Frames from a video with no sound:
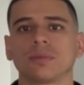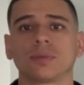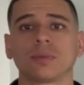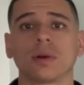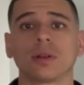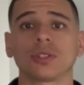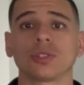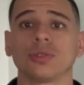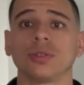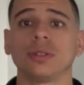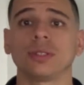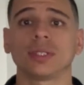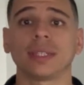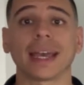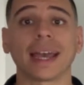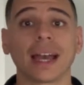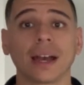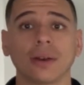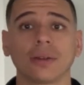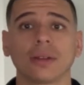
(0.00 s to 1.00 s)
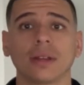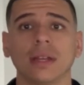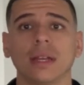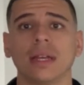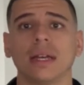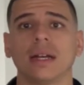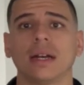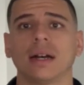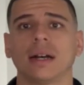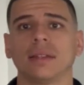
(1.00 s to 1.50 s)
small trees down,
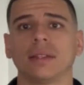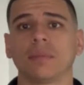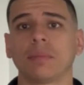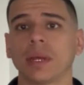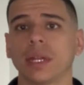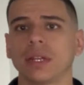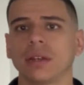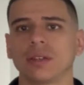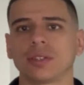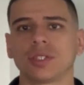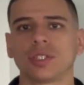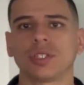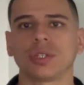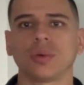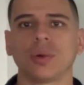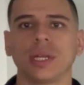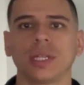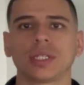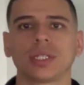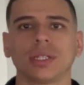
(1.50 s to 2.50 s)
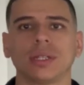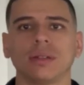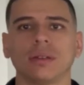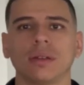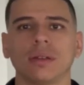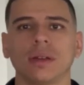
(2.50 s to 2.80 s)
depending on your situation.